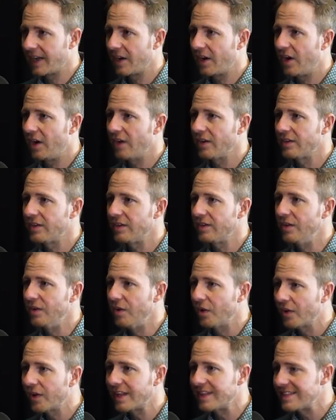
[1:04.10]
can't
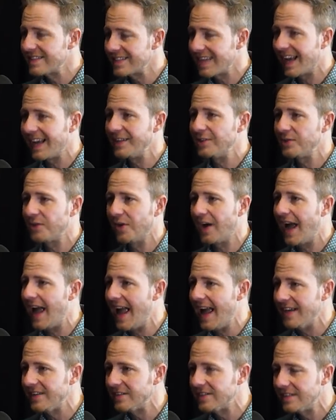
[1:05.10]
look inside your
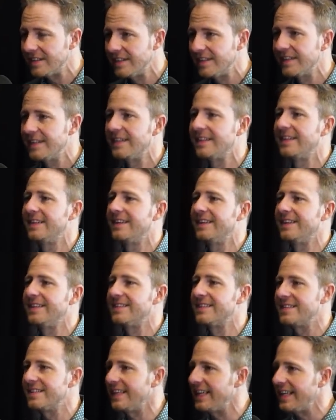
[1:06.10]
head and
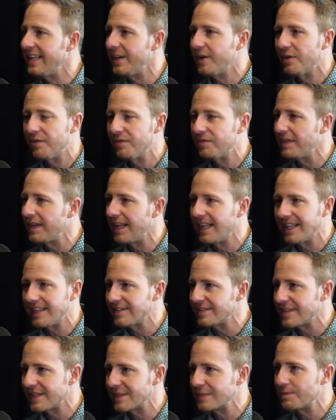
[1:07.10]
see your
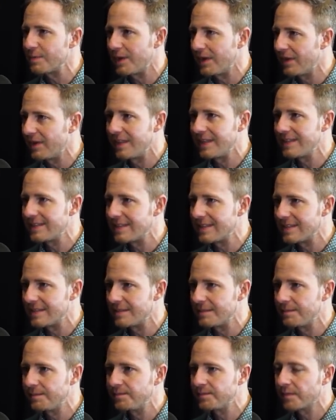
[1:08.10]
feelings and
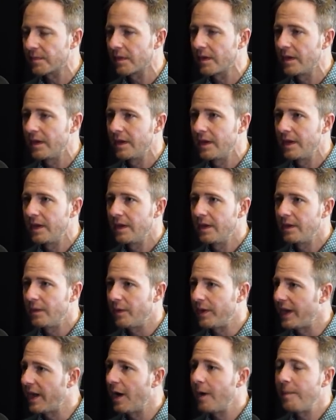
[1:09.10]
experiences.
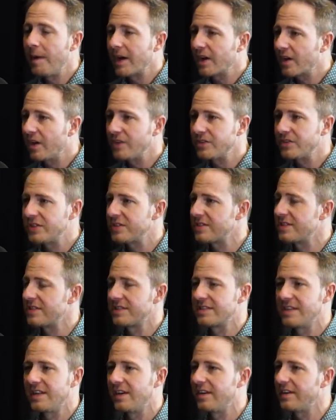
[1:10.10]
We know about
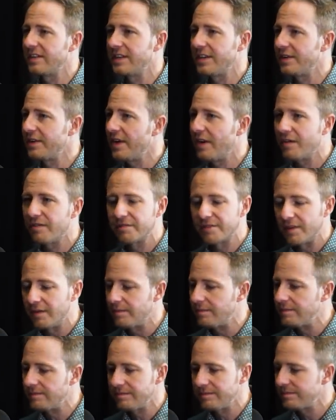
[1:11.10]
consciousness not, you know, not
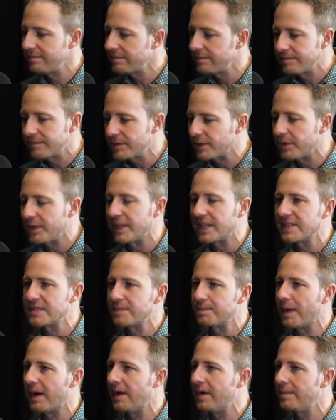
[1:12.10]
from doing
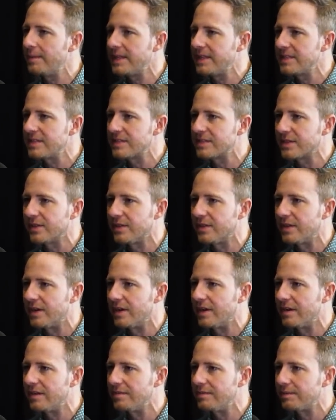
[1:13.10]
experiments or
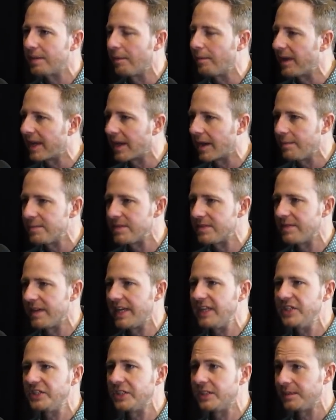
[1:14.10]
public
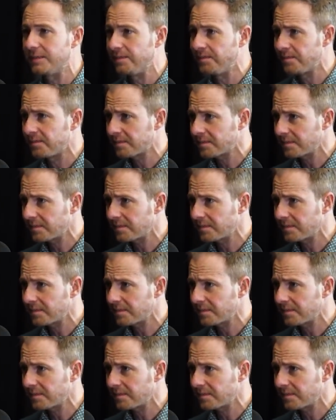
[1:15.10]
observation.